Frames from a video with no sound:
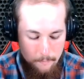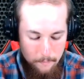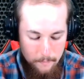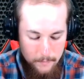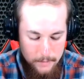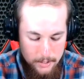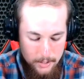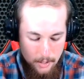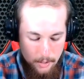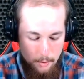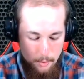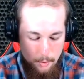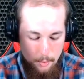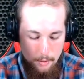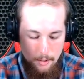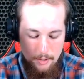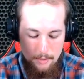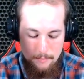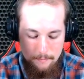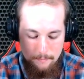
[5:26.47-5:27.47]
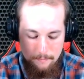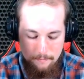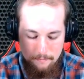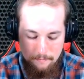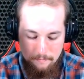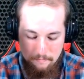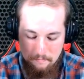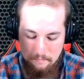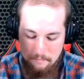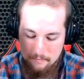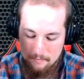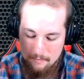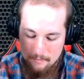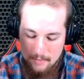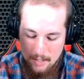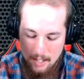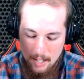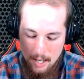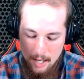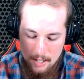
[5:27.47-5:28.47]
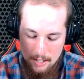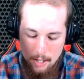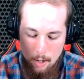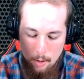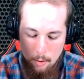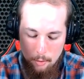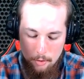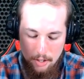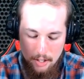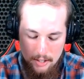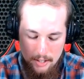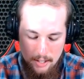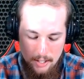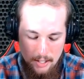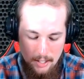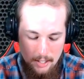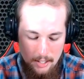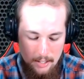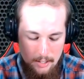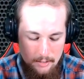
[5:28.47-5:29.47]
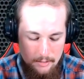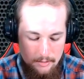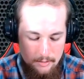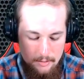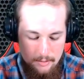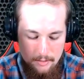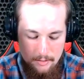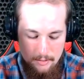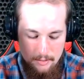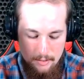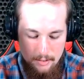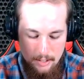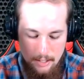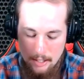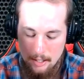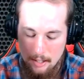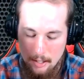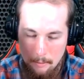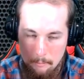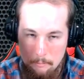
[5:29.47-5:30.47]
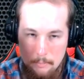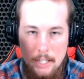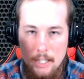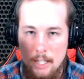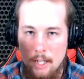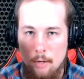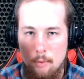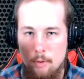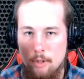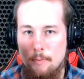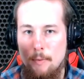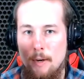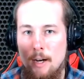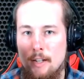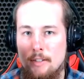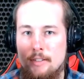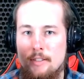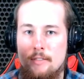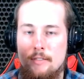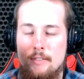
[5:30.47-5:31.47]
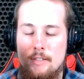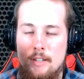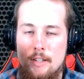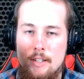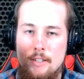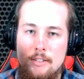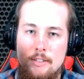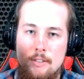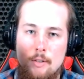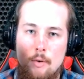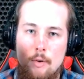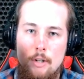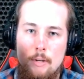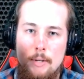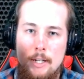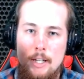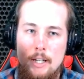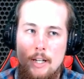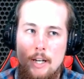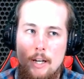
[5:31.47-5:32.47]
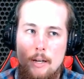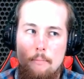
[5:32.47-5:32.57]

So I know that the the immediate response to this is going to be,